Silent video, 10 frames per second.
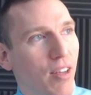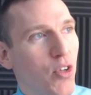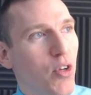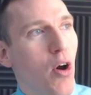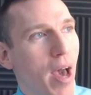if
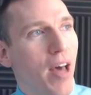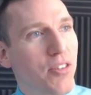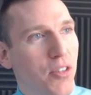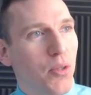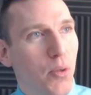you know how
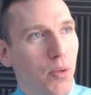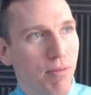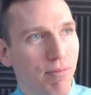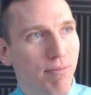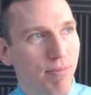to
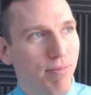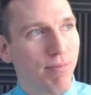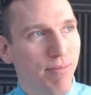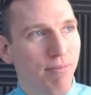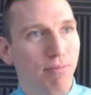
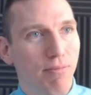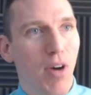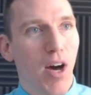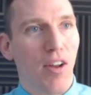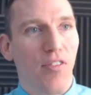
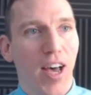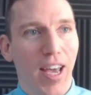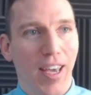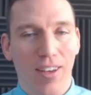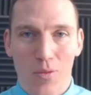
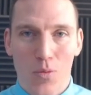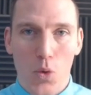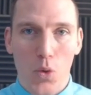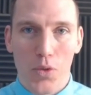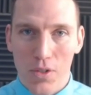modify
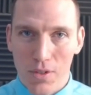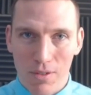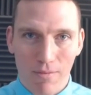rules